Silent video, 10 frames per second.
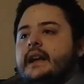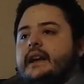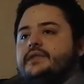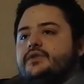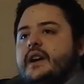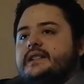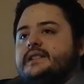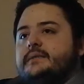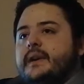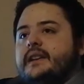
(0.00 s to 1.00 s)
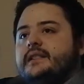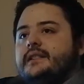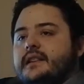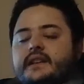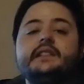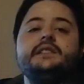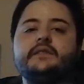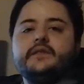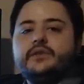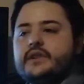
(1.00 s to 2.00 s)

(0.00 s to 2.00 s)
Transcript: and tries to make it easier for you,